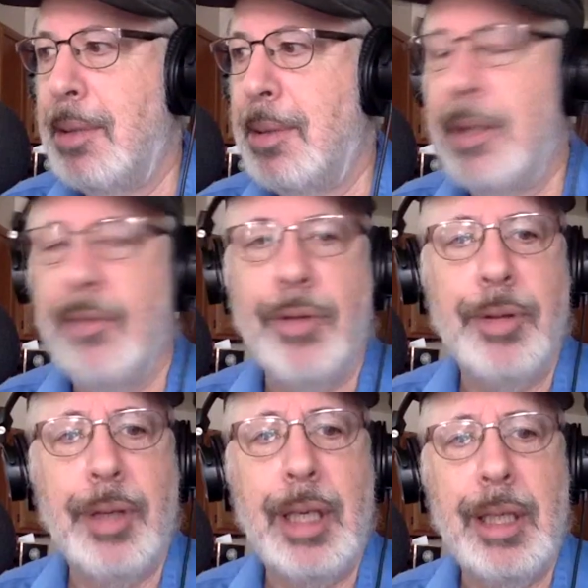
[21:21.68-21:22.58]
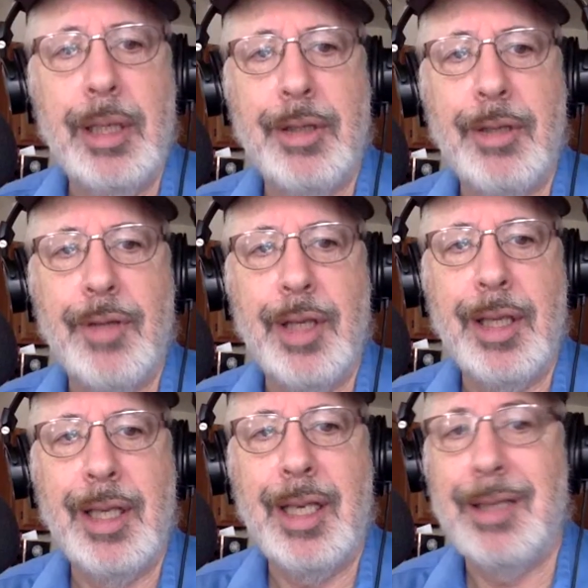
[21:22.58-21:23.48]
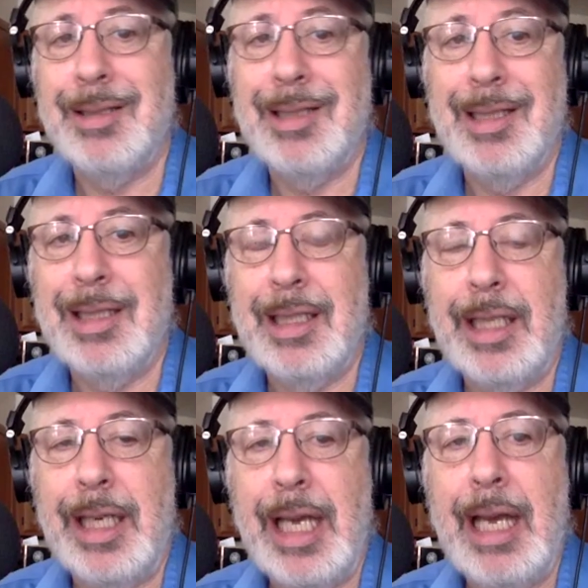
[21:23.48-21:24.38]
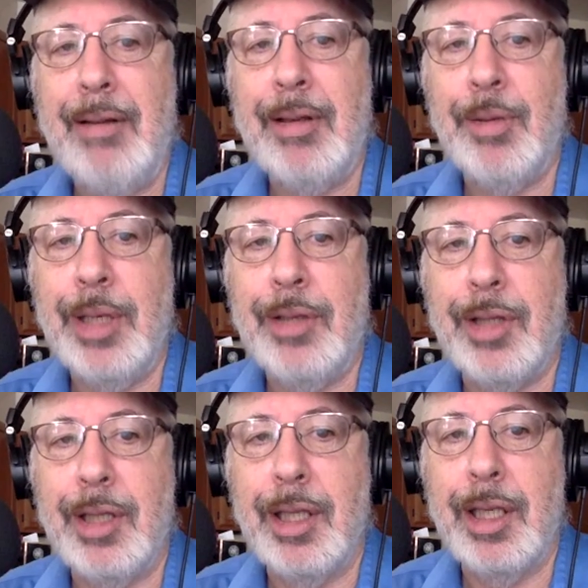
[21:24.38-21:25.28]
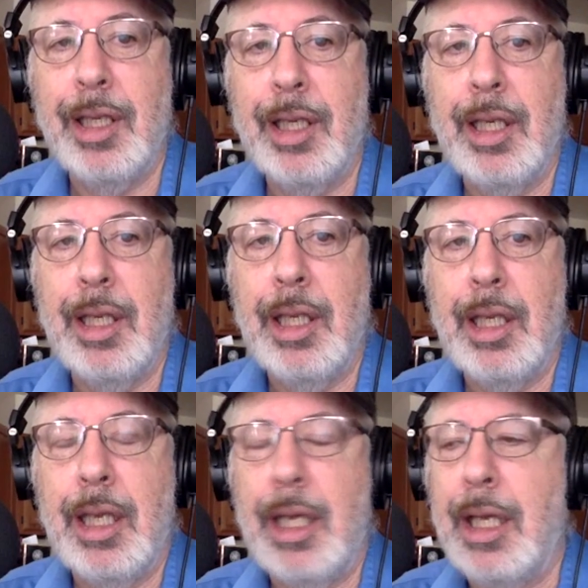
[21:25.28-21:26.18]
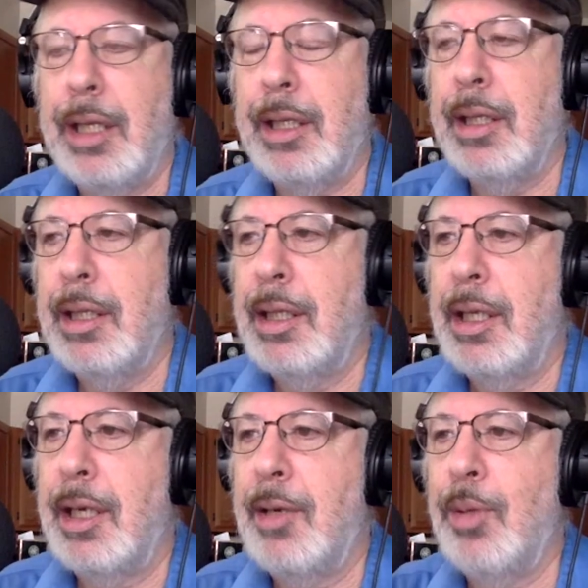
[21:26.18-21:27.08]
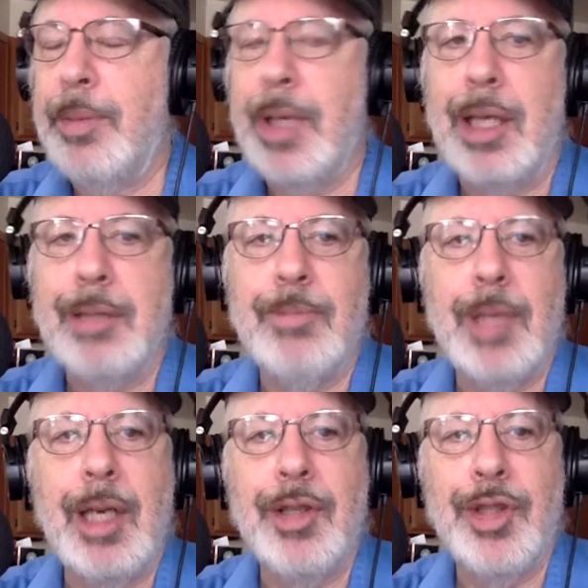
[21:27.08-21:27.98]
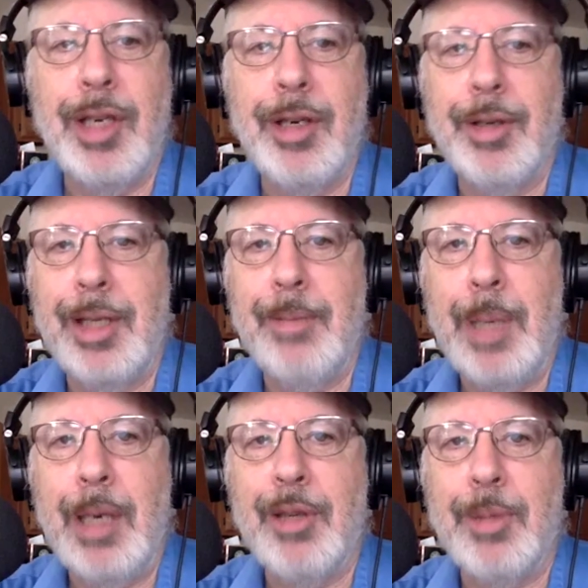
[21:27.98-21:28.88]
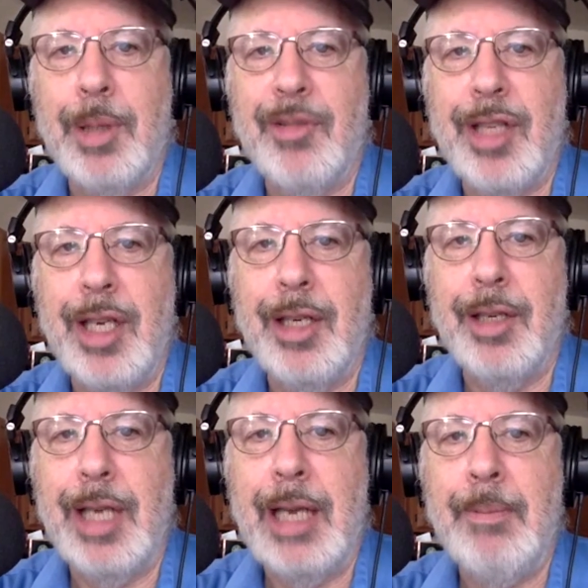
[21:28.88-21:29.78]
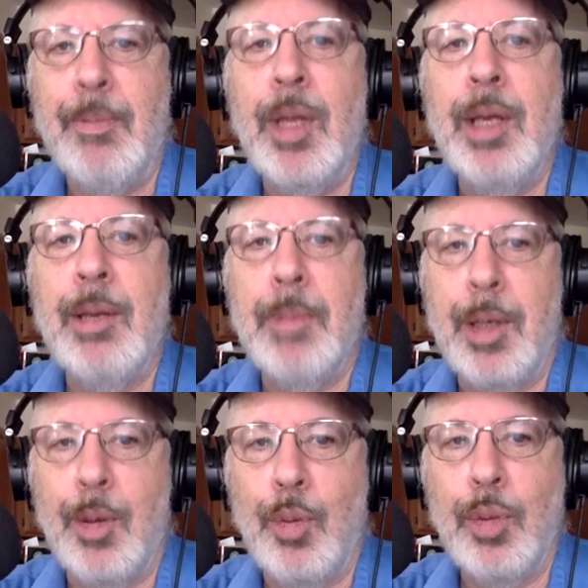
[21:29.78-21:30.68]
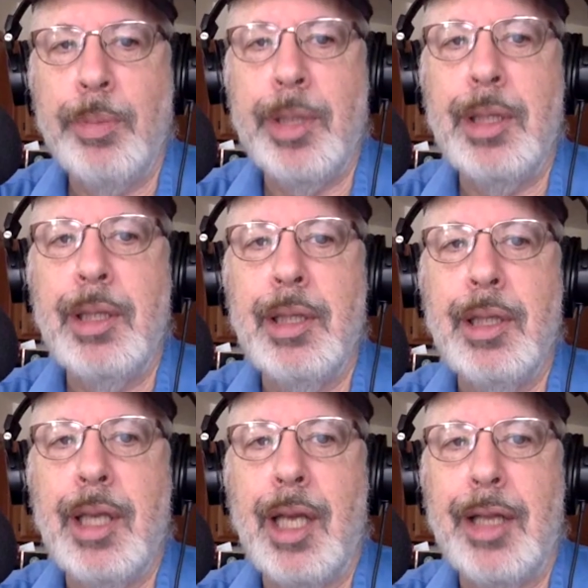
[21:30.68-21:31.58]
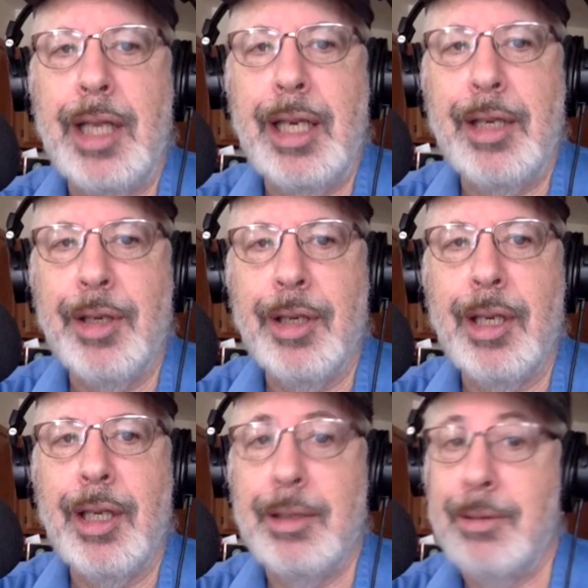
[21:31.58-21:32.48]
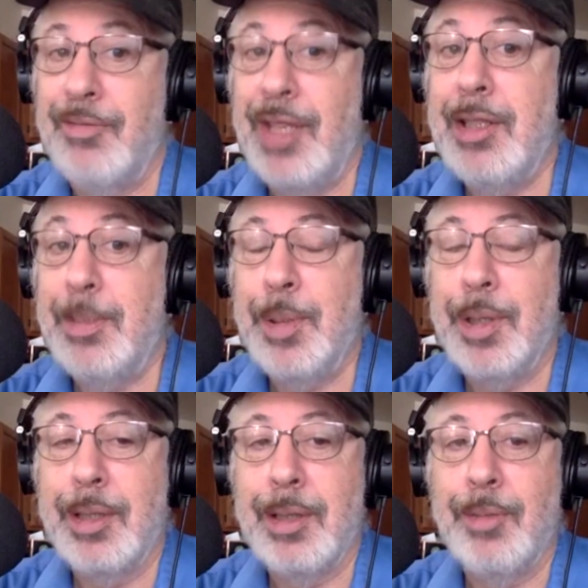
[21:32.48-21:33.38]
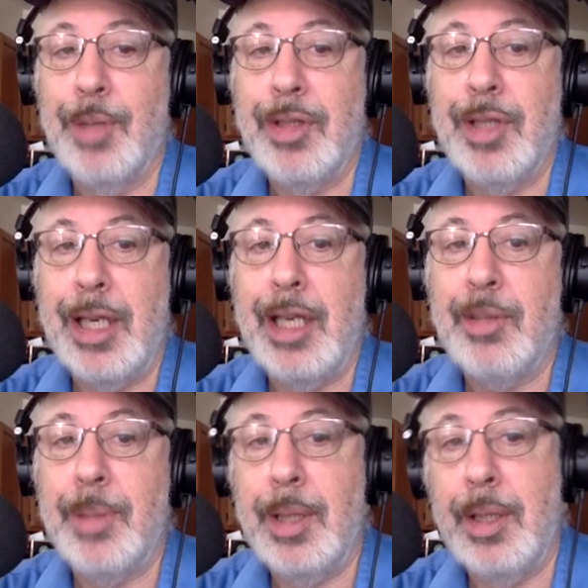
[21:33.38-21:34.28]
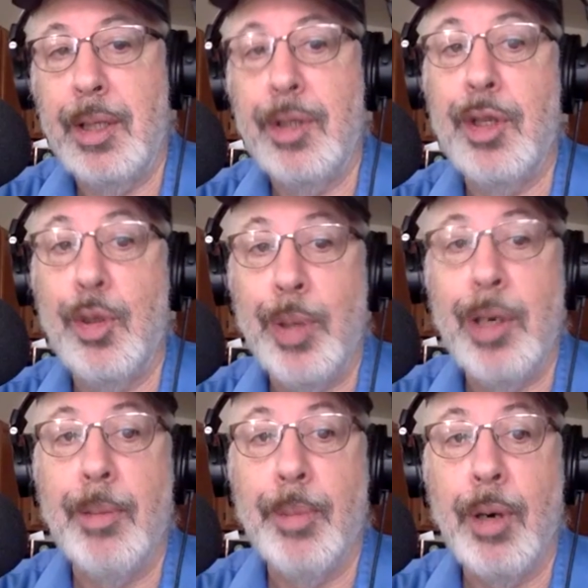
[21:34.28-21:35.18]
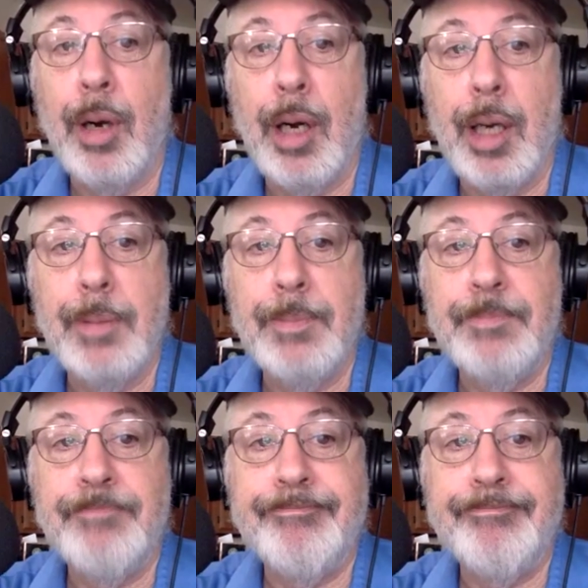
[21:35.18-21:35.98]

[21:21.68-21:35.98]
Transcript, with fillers: uh, interval training and stuff like that, and I haven't recently. And a woman, I'll I'll share her the embarrassment of saying her name, but a woman on the inner on Facebook recently asked me, "Do you wear a bra?"